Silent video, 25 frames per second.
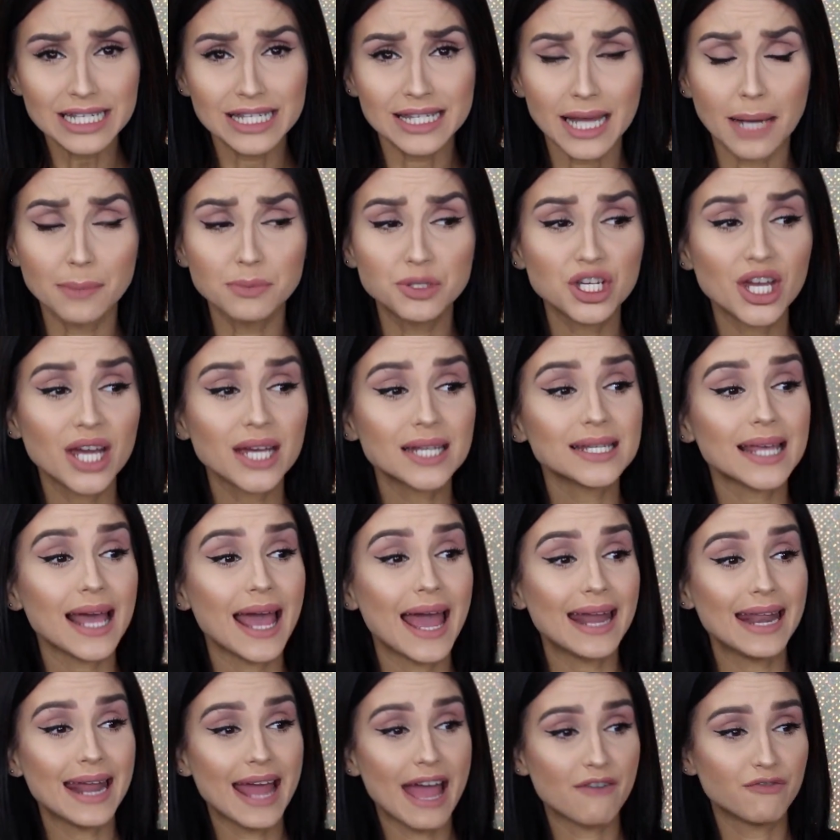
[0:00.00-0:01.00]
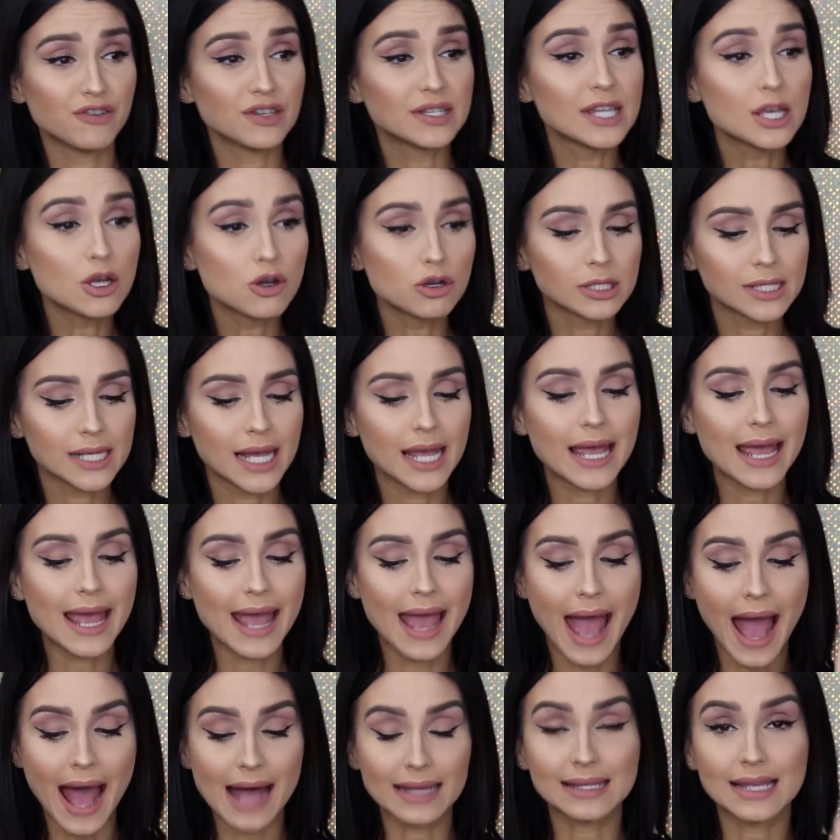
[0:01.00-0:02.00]
subject, and every single day
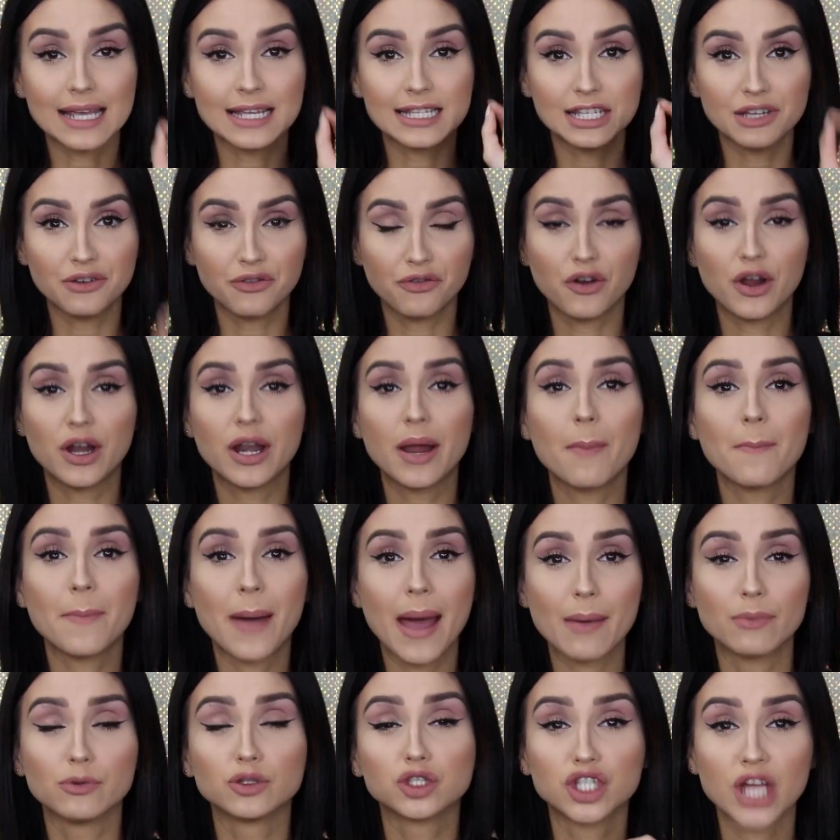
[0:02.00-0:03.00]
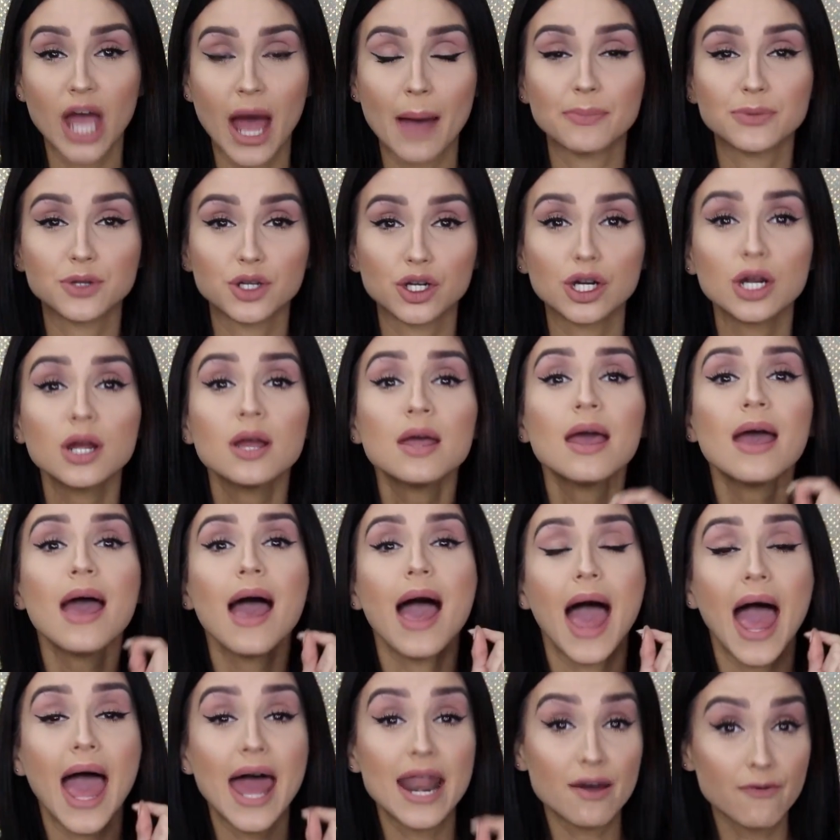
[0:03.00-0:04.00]
it has a different Bible chapter
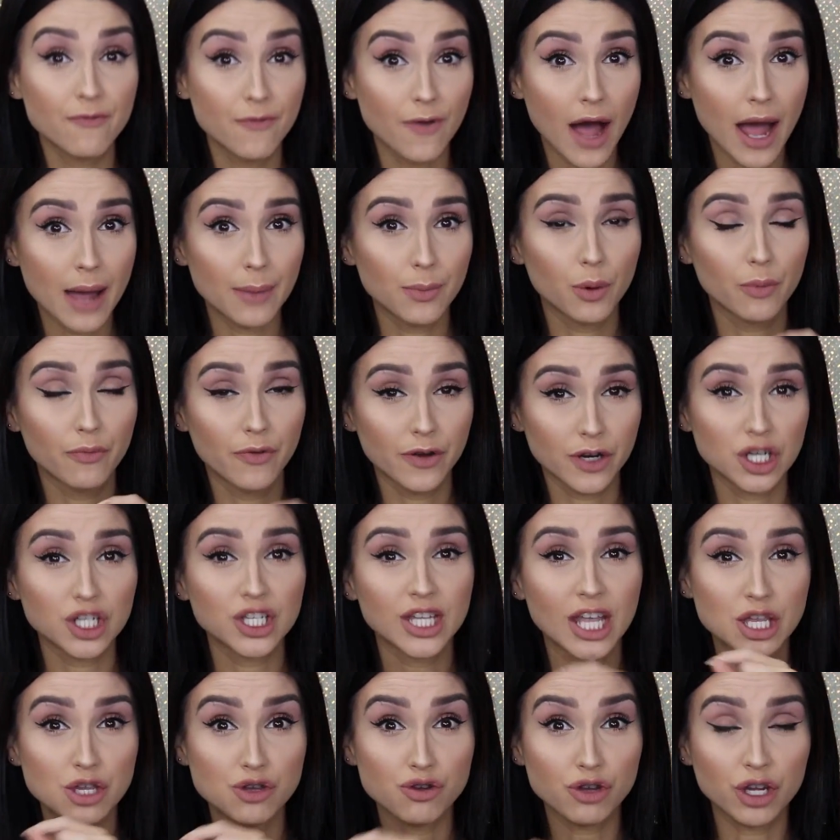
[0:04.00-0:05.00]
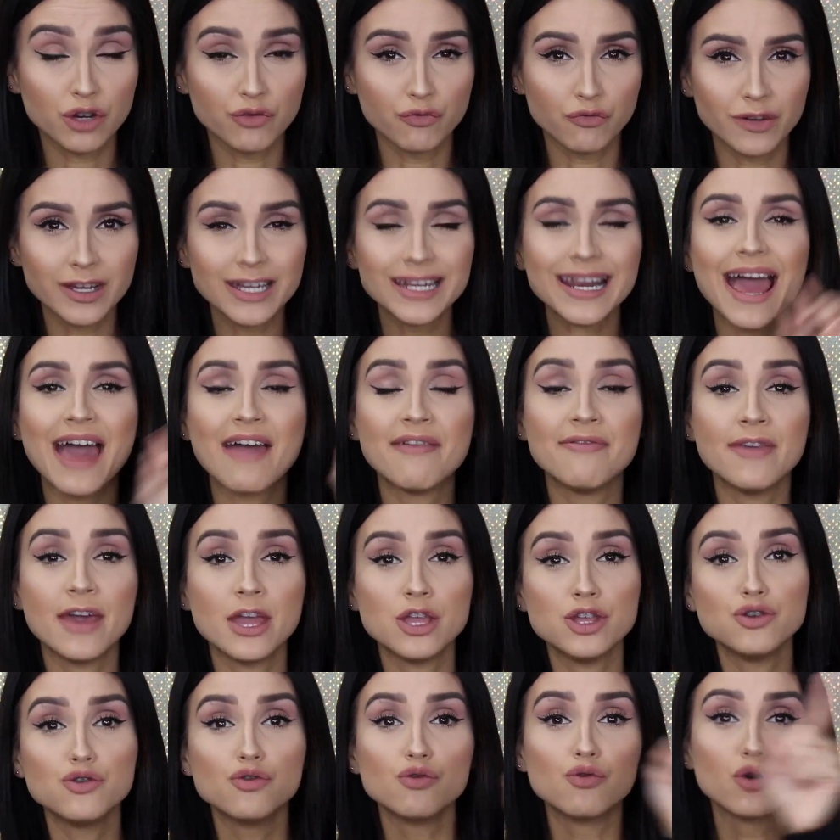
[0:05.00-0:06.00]
and a Bible verse that you can read, and
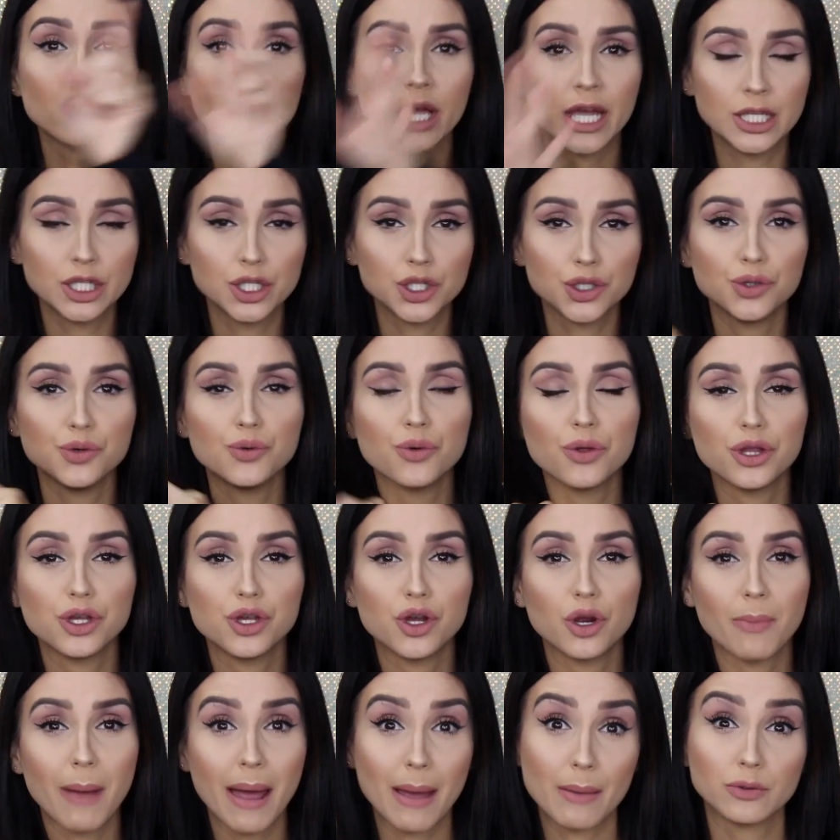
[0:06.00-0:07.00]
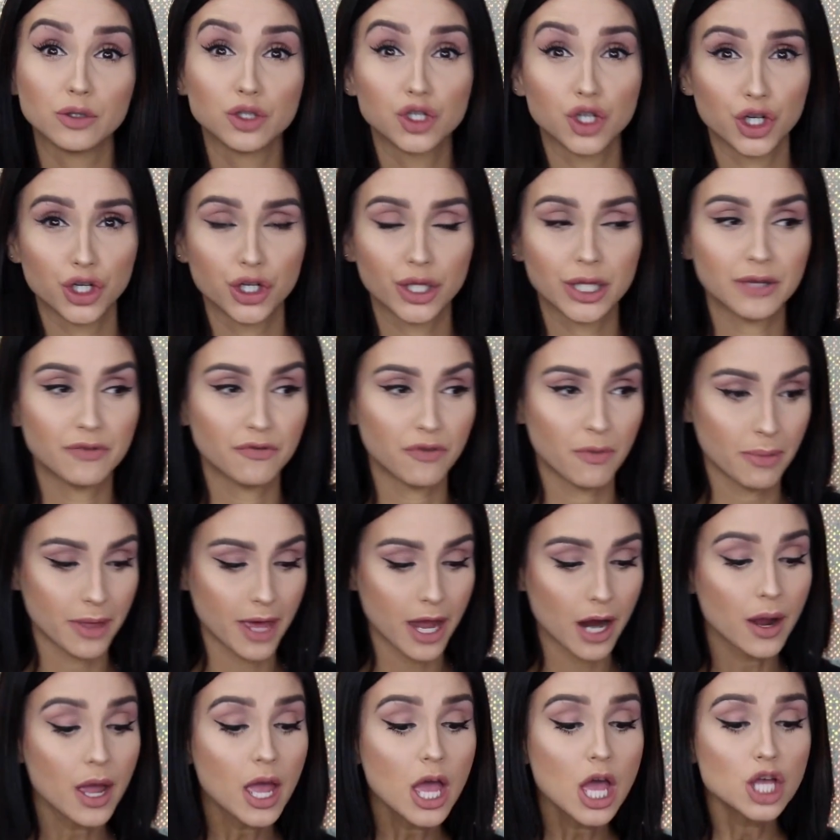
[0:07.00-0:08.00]
then you can do your Bible journaling from
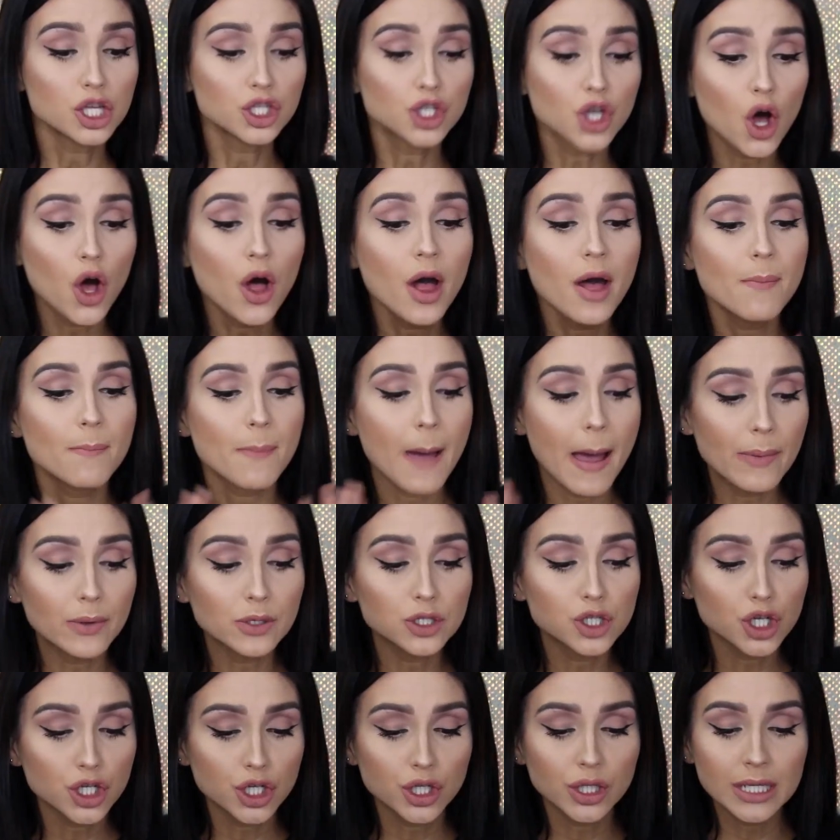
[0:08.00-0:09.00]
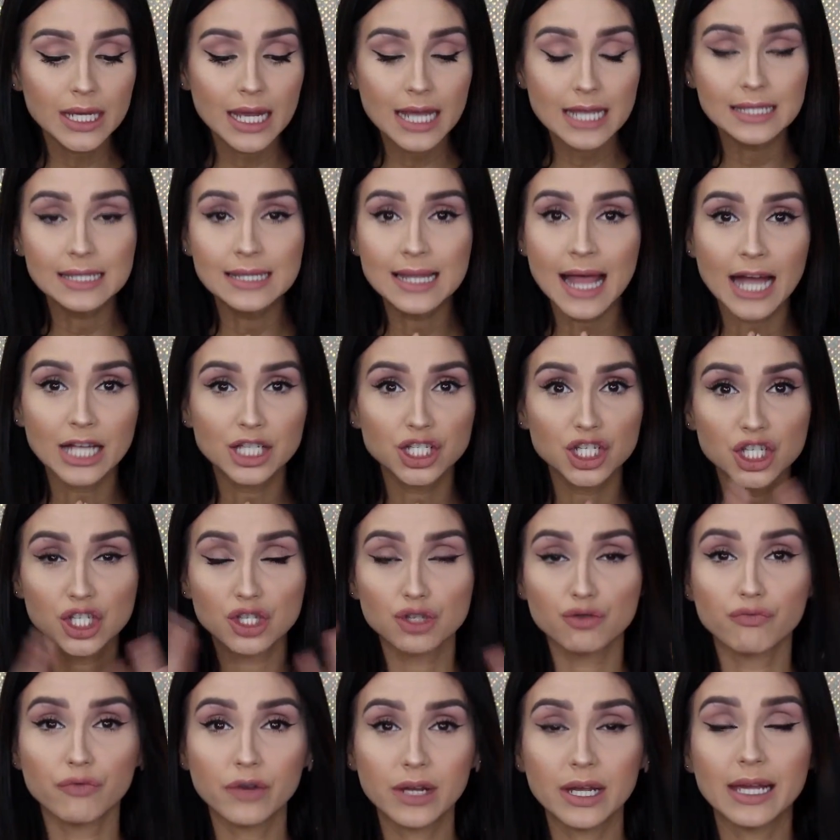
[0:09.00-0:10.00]
there. So Bible journaling is not
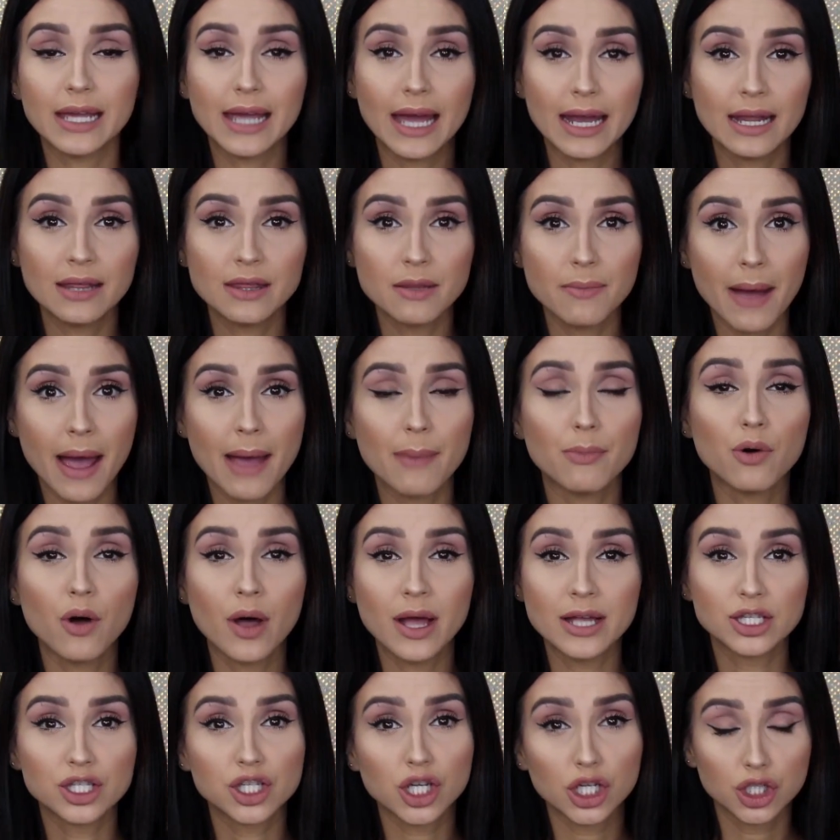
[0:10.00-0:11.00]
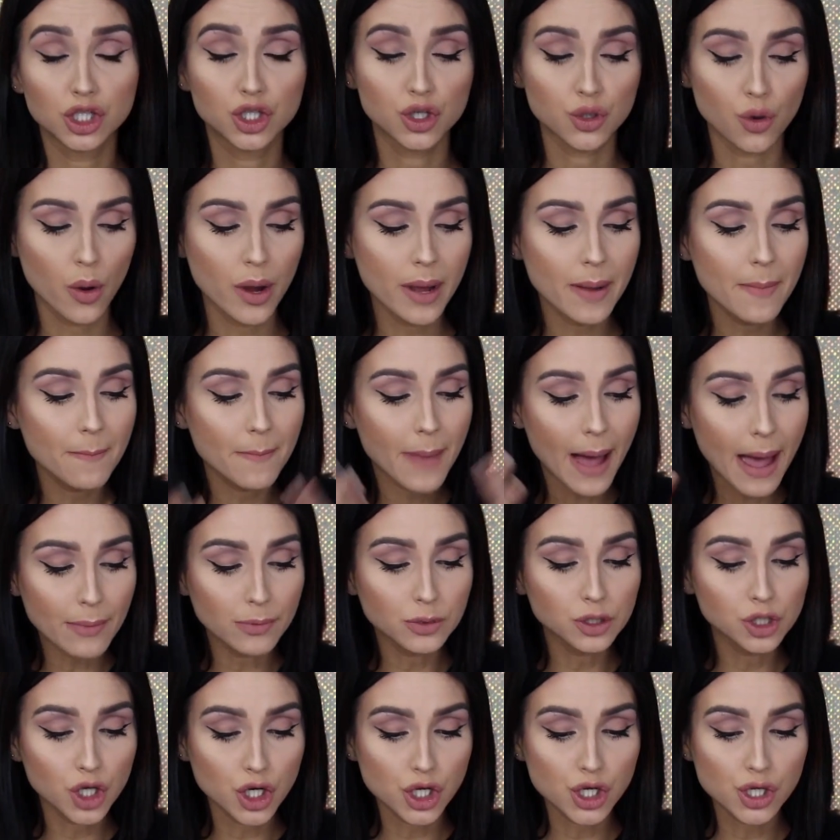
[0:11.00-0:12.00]
just re get in the Bible and start drawing.
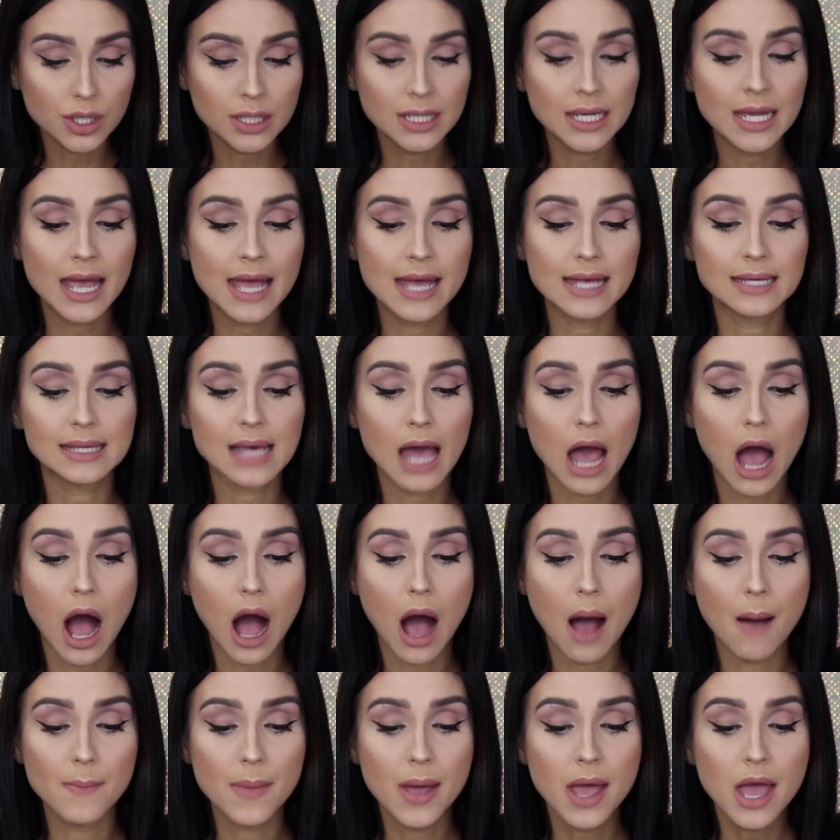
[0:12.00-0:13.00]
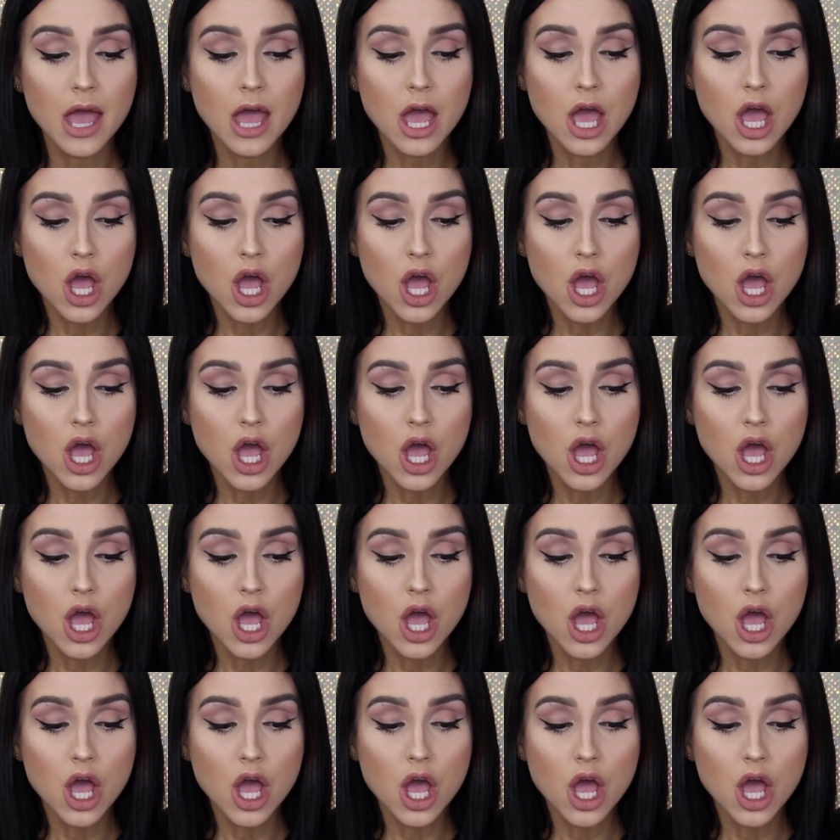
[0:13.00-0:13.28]
Bible journaling is um,